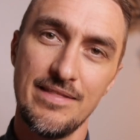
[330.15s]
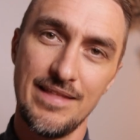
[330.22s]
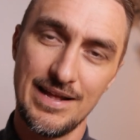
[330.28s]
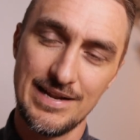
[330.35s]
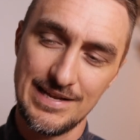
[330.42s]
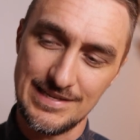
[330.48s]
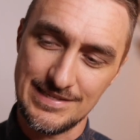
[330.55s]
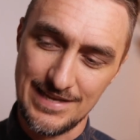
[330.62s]

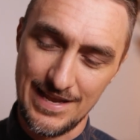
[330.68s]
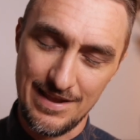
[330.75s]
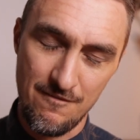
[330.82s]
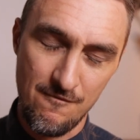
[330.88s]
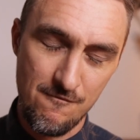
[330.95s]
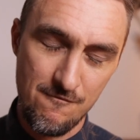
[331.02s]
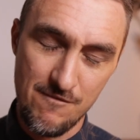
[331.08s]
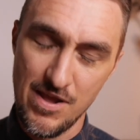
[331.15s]
that is a
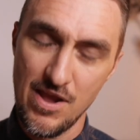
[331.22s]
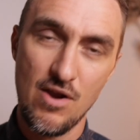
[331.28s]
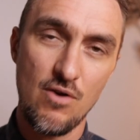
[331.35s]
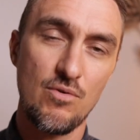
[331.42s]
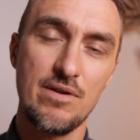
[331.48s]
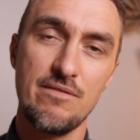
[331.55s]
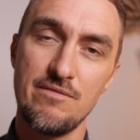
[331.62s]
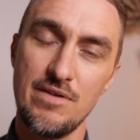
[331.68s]

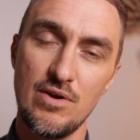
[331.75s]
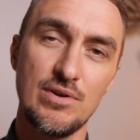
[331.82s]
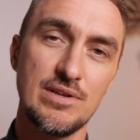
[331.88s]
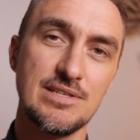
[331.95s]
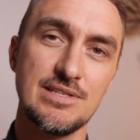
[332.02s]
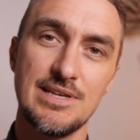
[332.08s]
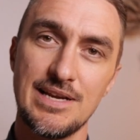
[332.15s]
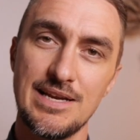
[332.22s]
very,
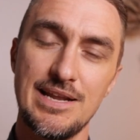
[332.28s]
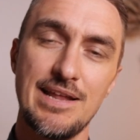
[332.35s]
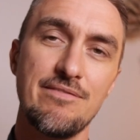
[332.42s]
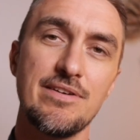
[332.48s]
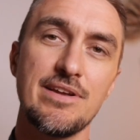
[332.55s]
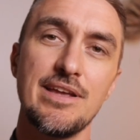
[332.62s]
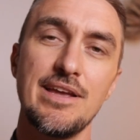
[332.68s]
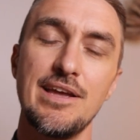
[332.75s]
very
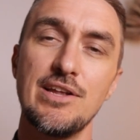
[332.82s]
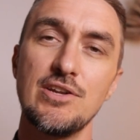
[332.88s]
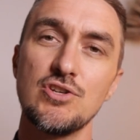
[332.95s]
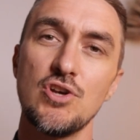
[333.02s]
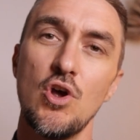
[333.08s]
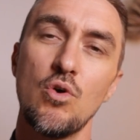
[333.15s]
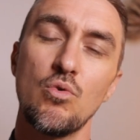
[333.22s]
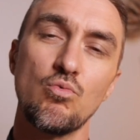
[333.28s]

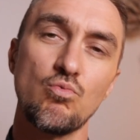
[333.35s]
significant